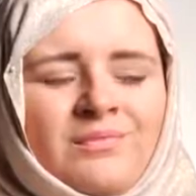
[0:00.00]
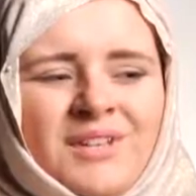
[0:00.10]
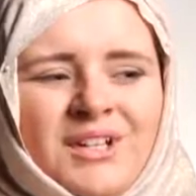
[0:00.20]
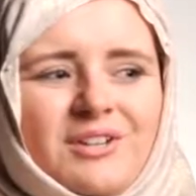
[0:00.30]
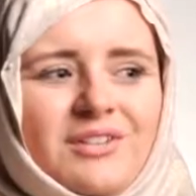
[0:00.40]

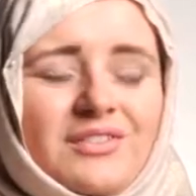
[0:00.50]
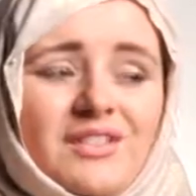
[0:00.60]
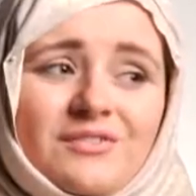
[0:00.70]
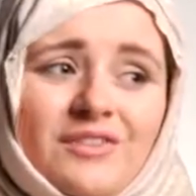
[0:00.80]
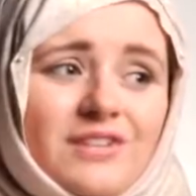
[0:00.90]
you know, if
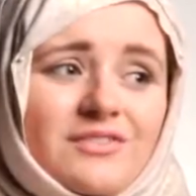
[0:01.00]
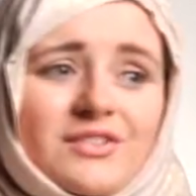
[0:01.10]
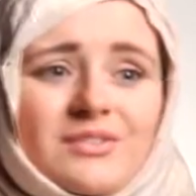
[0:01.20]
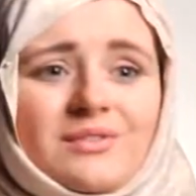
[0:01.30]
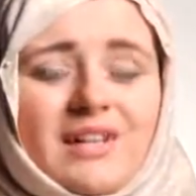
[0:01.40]
this faith
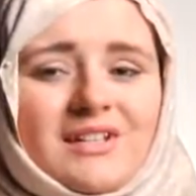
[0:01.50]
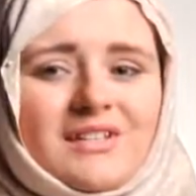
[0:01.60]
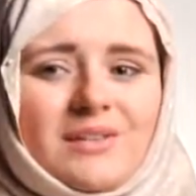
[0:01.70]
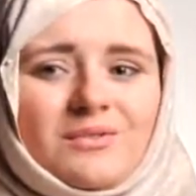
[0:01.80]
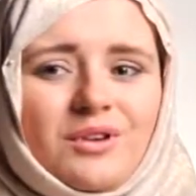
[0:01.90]
doesn't
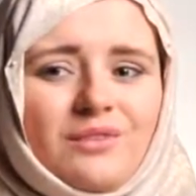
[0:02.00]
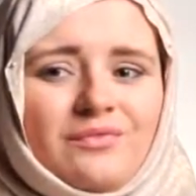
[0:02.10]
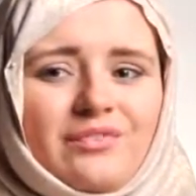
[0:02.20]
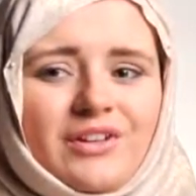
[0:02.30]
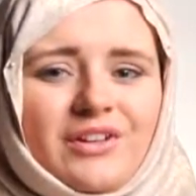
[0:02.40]
accept
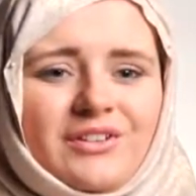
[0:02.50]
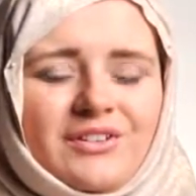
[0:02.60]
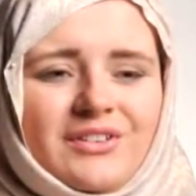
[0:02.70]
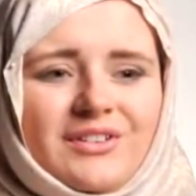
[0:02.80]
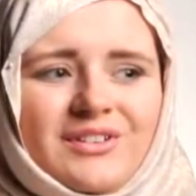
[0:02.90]

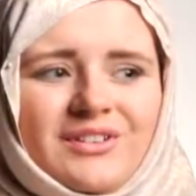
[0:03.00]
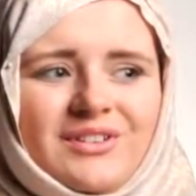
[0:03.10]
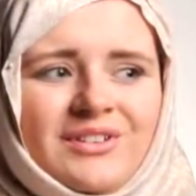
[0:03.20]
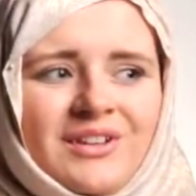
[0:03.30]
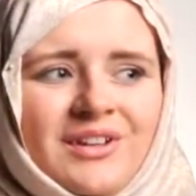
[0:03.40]
converts,
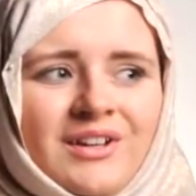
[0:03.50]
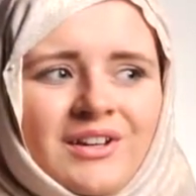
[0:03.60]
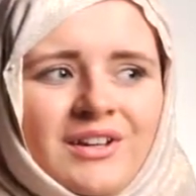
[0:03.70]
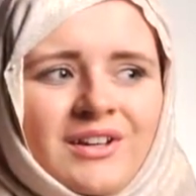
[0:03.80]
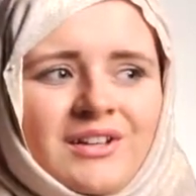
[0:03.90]

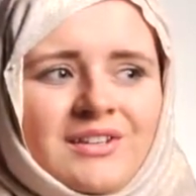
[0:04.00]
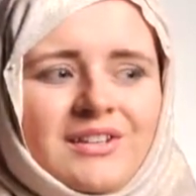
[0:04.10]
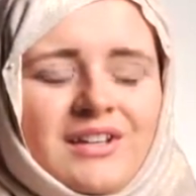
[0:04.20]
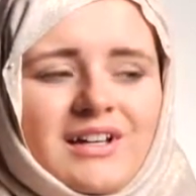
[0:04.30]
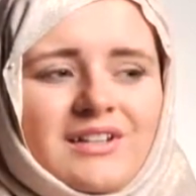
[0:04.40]

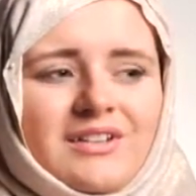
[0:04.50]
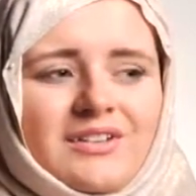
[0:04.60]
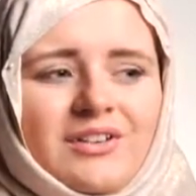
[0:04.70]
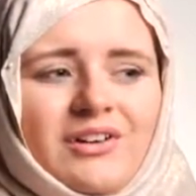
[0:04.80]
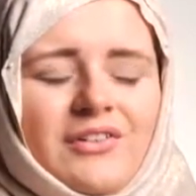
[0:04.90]

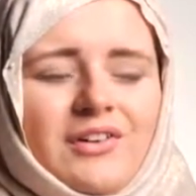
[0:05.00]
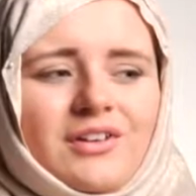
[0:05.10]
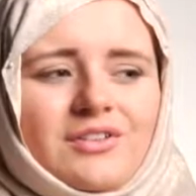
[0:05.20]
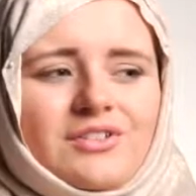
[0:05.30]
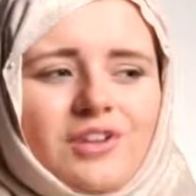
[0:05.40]
that's not a very
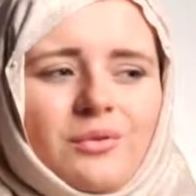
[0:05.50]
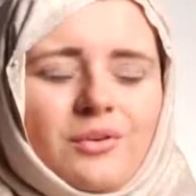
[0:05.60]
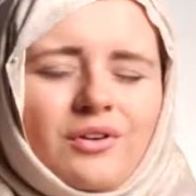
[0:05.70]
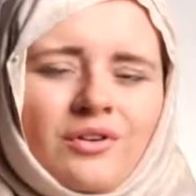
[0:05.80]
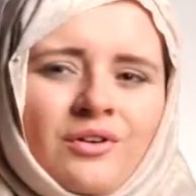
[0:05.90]
good show
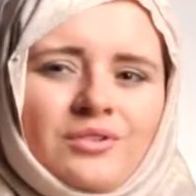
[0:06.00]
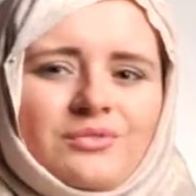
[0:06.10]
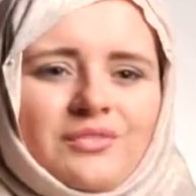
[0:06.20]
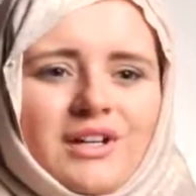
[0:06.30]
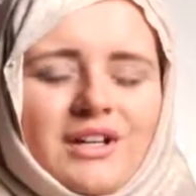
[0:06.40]
on
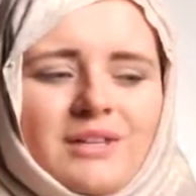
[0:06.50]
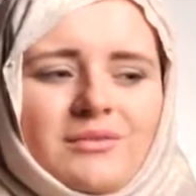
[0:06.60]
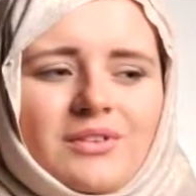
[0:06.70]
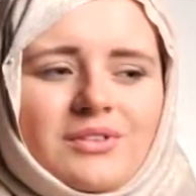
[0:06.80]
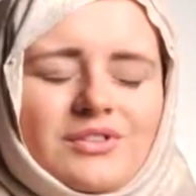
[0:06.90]
God, really,
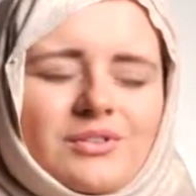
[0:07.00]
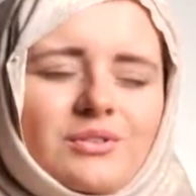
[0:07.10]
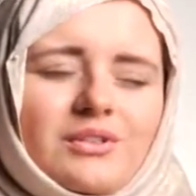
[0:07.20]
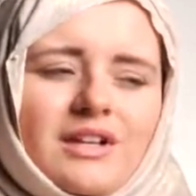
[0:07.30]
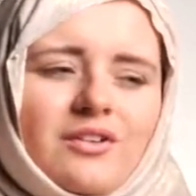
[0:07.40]
because
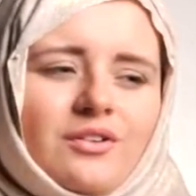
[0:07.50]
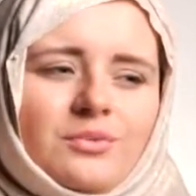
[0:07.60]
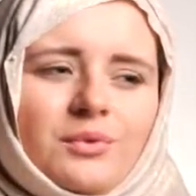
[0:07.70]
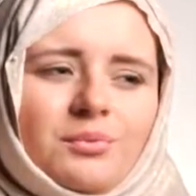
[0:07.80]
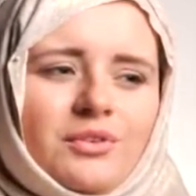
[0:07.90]
surely God
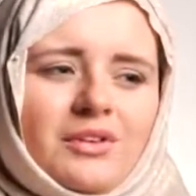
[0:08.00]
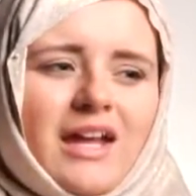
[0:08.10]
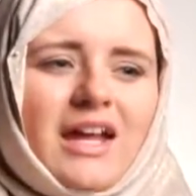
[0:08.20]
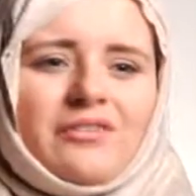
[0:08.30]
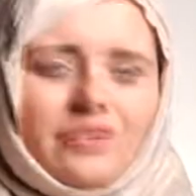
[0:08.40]
would want
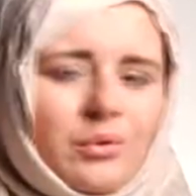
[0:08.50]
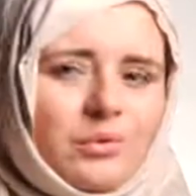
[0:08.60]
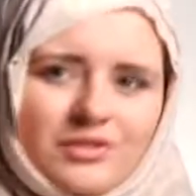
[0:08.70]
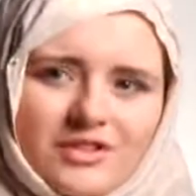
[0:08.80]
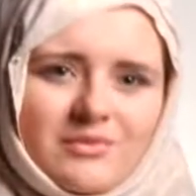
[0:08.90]

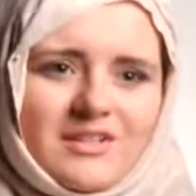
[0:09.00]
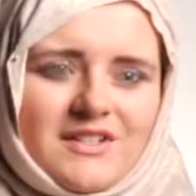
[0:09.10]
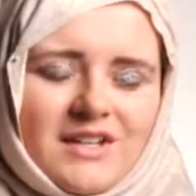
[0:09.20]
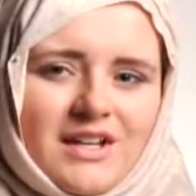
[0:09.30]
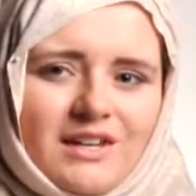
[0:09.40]
everyone to be
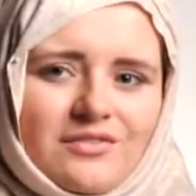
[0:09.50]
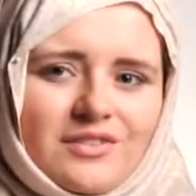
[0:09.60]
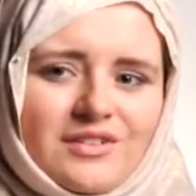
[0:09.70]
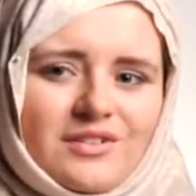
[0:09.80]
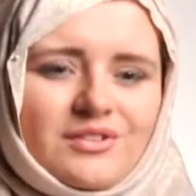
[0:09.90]

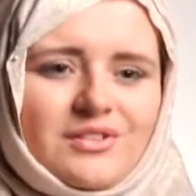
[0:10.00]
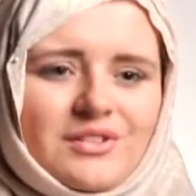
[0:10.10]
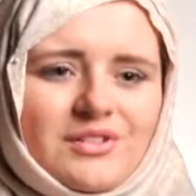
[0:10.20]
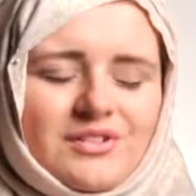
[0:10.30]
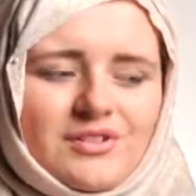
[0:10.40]
saved, not
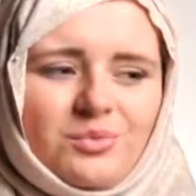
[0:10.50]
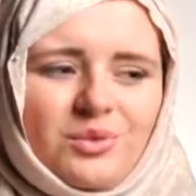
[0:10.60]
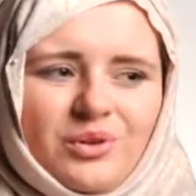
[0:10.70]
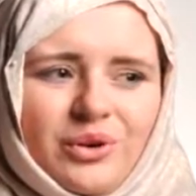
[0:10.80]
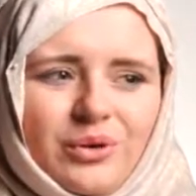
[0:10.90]
just
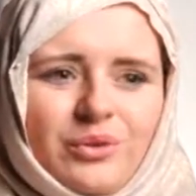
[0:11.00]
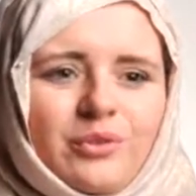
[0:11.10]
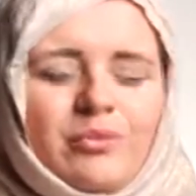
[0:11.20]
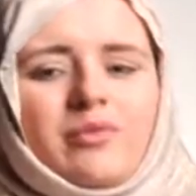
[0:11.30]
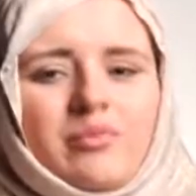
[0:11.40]
one
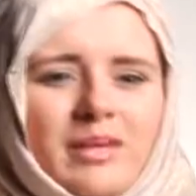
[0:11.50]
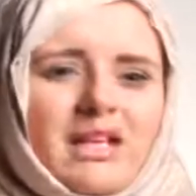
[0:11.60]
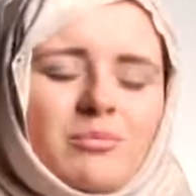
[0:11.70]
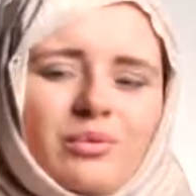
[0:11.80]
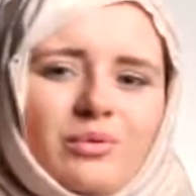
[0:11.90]
group of
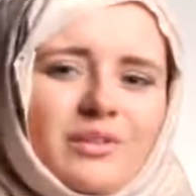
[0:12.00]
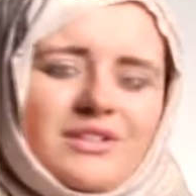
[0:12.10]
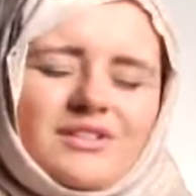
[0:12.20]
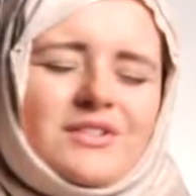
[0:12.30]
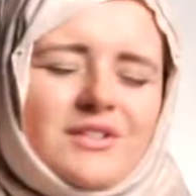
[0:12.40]
people. It
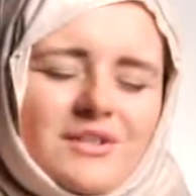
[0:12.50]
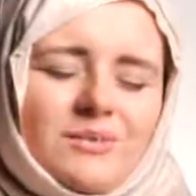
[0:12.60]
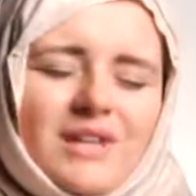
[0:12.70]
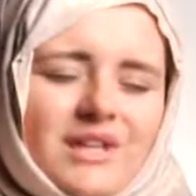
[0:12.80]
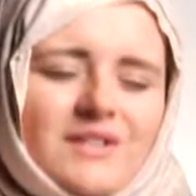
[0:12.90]
just
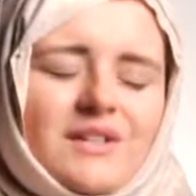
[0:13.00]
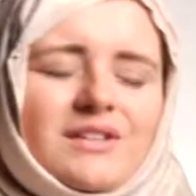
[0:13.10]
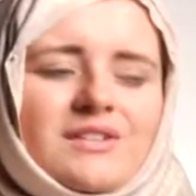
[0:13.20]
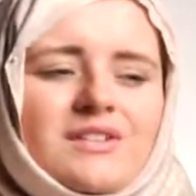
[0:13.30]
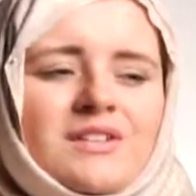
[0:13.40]
doesn't make
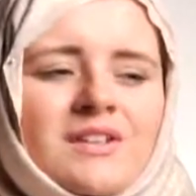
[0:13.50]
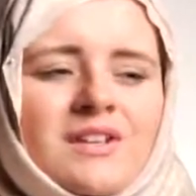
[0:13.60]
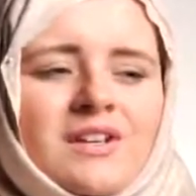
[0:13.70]
sense.